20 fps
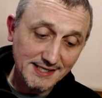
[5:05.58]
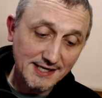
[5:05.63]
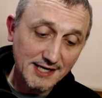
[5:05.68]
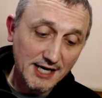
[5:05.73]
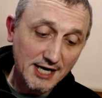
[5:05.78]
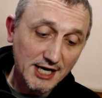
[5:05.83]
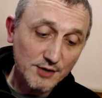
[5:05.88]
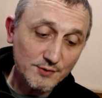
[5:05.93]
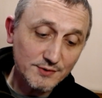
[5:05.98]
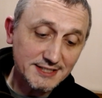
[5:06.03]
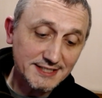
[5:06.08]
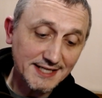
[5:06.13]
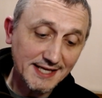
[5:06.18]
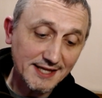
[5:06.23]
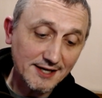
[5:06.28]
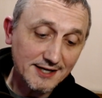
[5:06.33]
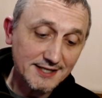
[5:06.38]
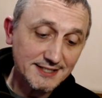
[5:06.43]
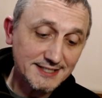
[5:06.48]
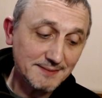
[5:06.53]
I would say that
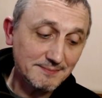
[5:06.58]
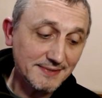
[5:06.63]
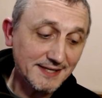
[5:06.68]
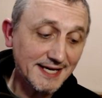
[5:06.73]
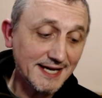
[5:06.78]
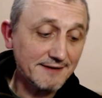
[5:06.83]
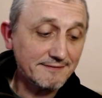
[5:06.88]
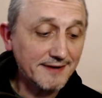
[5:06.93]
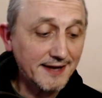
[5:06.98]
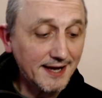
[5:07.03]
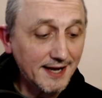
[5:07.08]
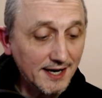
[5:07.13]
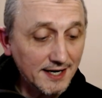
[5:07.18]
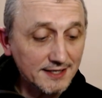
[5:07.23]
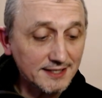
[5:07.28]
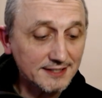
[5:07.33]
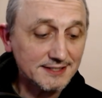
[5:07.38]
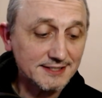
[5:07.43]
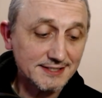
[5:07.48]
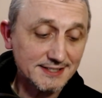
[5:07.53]
I simply have an
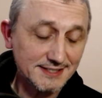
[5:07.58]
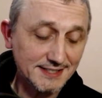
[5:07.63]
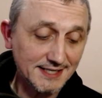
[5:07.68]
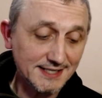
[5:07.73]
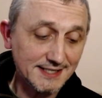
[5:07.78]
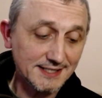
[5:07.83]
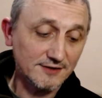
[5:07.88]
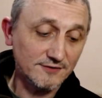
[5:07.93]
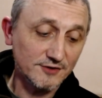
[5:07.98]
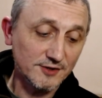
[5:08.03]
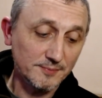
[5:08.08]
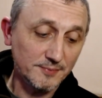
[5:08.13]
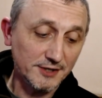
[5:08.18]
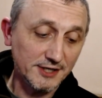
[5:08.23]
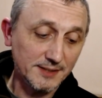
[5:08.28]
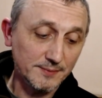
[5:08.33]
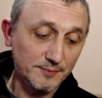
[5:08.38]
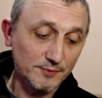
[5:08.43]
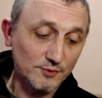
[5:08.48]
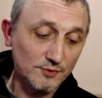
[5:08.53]
understanding of the
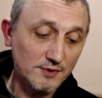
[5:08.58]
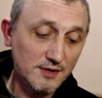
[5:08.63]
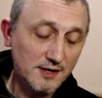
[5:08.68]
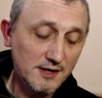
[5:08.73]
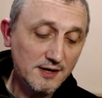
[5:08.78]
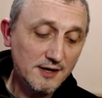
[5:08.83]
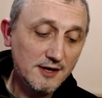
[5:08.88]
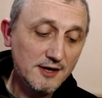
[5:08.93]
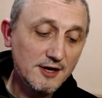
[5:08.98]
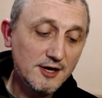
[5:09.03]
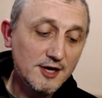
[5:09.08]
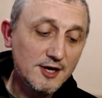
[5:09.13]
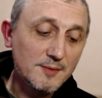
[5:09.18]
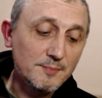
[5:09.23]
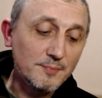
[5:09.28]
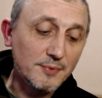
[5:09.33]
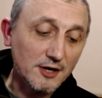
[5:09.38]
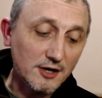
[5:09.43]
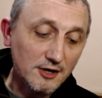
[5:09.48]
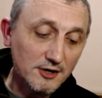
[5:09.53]
Bible,
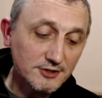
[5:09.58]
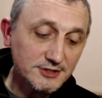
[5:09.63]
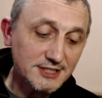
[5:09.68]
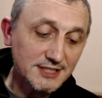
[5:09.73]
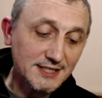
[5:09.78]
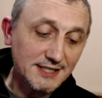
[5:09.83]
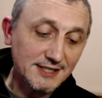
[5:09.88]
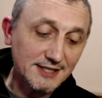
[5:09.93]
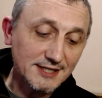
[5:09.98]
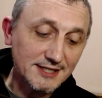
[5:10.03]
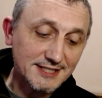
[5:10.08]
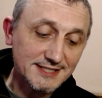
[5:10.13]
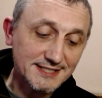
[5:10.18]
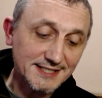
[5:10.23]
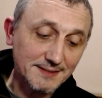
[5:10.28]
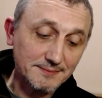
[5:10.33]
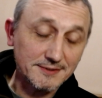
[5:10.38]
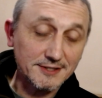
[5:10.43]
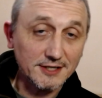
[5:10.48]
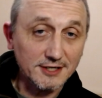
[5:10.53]
but logically I
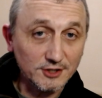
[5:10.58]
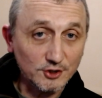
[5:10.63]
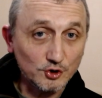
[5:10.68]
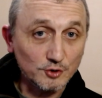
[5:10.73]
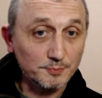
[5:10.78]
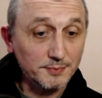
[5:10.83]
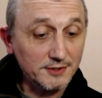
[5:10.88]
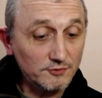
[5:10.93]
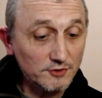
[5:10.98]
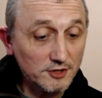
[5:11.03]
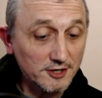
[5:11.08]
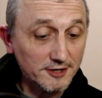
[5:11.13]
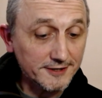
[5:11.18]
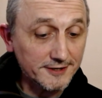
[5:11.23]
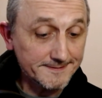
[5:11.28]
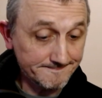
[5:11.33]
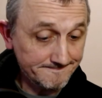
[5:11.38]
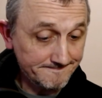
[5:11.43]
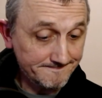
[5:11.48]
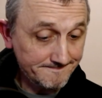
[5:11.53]
accept that I could be wrong,
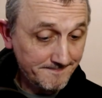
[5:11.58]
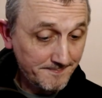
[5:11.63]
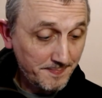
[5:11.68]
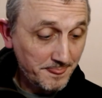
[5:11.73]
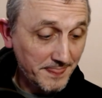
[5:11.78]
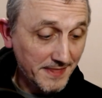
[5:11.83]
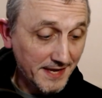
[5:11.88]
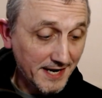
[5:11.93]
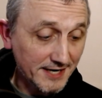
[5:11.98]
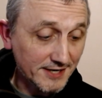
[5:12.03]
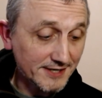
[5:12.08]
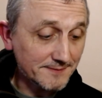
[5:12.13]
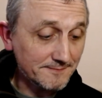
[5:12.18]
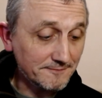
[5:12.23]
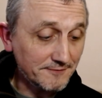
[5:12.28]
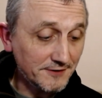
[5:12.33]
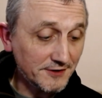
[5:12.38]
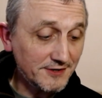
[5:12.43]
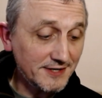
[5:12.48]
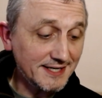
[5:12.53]
and I am
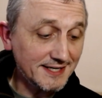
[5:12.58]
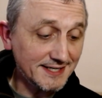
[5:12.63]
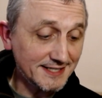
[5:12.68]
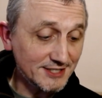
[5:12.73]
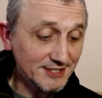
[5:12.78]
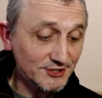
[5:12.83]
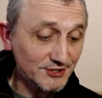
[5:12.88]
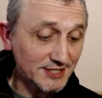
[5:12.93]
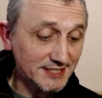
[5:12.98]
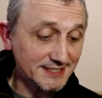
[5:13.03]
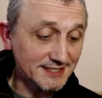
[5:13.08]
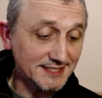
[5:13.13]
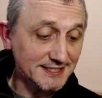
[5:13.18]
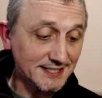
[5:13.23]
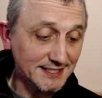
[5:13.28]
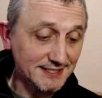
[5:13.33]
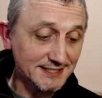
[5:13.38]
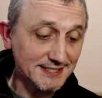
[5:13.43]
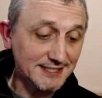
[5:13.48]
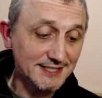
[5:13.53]
very interested to
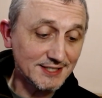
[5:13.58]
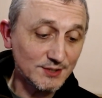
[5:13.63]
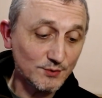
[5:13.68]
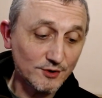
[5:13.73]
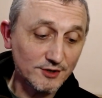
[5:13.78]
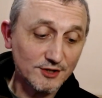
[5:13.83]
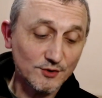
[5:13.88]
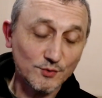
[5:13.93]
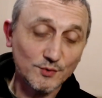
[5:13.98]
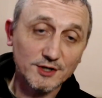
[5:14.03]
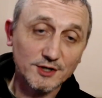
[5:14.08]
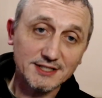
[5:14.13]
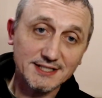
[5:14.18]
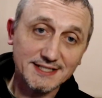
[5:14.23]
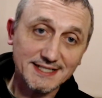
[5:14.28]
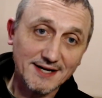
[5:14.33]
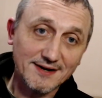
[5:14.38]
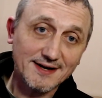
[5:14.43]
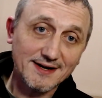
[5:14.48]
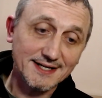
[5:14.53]
listen to what the
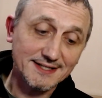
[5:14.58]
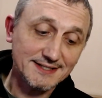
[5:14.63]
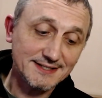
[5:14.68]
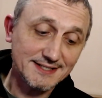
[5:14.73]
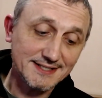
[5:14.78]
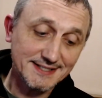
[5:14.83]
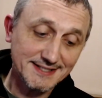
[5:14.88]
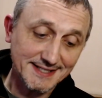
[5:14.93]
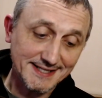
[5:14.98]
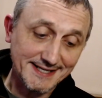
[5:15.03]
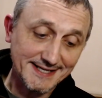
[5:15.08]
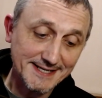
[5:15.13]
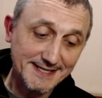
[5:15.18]
Watchtower has to say.